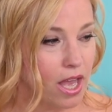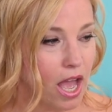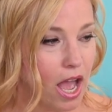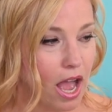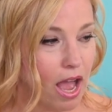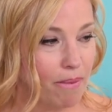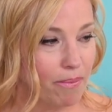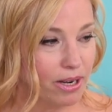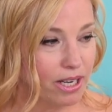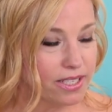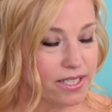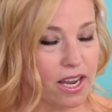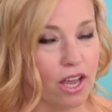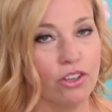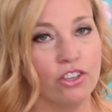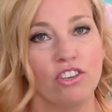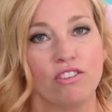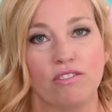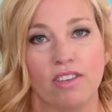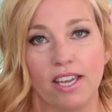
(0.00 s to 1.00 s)
I'm going to
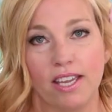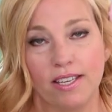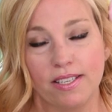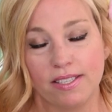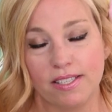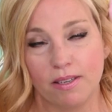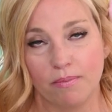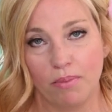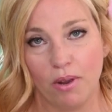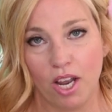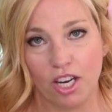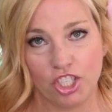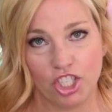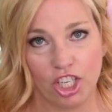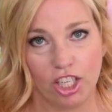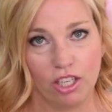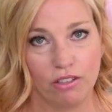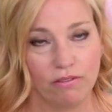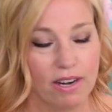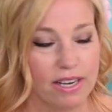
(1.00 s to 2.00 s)
tell you the Instant Pot
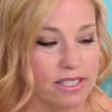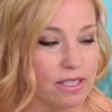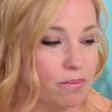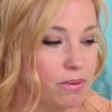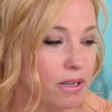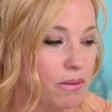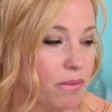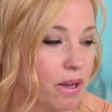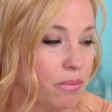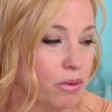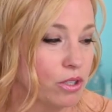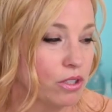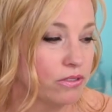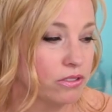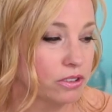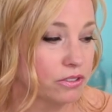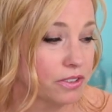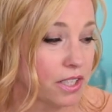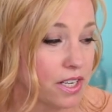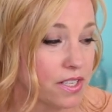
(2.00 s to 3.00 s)
chicken recipe my
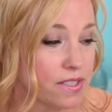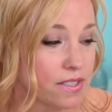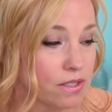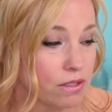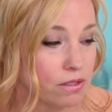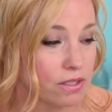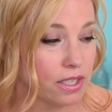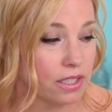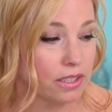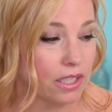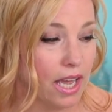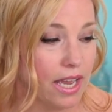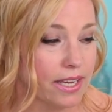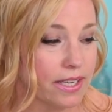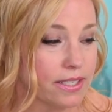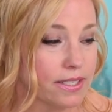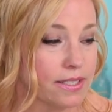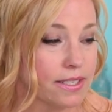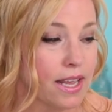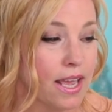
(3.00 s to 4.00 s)
beautiful friend Susan
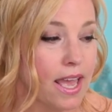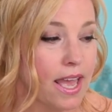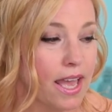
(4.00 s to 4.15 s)
likes.